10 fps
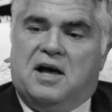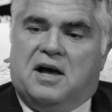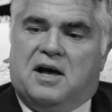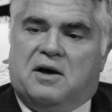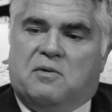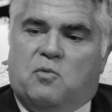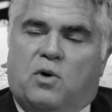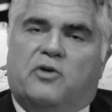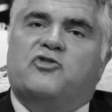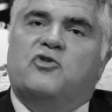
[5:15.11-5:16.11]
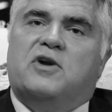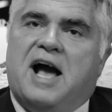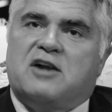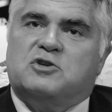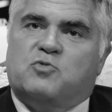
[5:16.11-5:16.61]
uh, well-suited
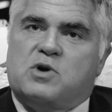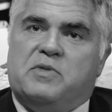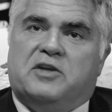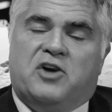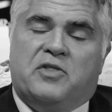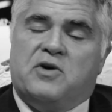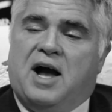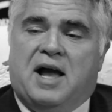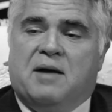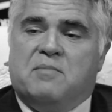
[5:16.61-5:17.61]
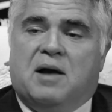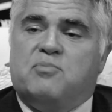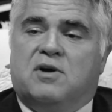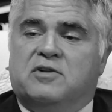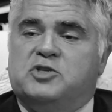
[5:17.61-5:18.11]
actors working with each other. I, am
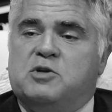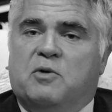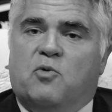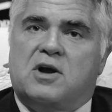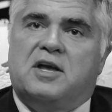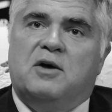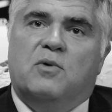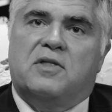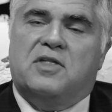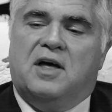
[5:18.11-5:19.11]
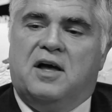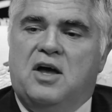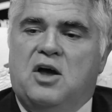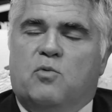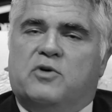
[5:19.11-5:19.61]
privileged to be working with, uh,
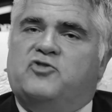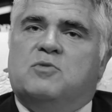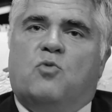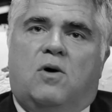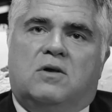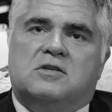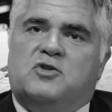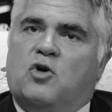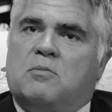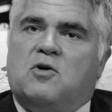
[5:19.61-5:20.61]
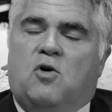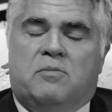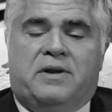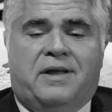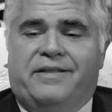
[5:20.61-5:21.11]
with Jim Walls and Norma
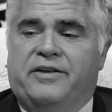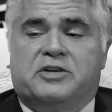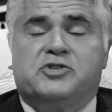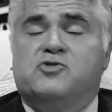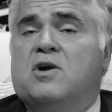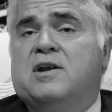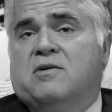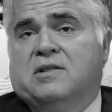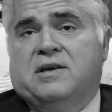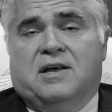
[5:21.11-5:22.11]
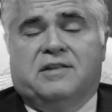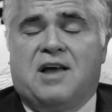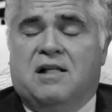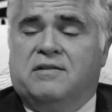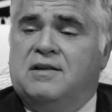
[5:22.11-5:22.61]
Coleman. They're extraordinarily uh,
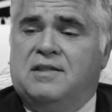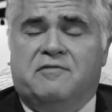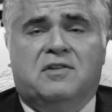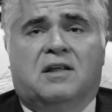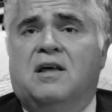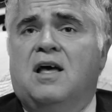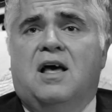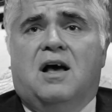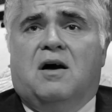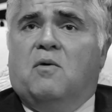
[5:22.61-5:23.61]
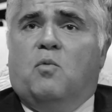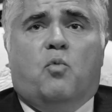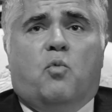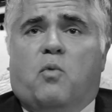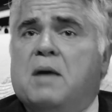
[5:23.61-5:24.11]
talented. They've done uh,
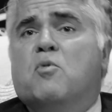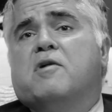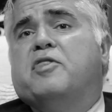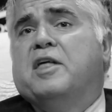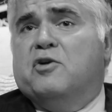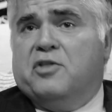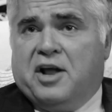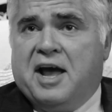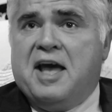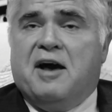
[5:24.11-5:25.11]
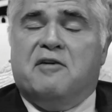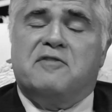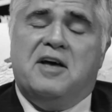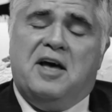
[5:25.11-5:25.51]
way more theater than I have,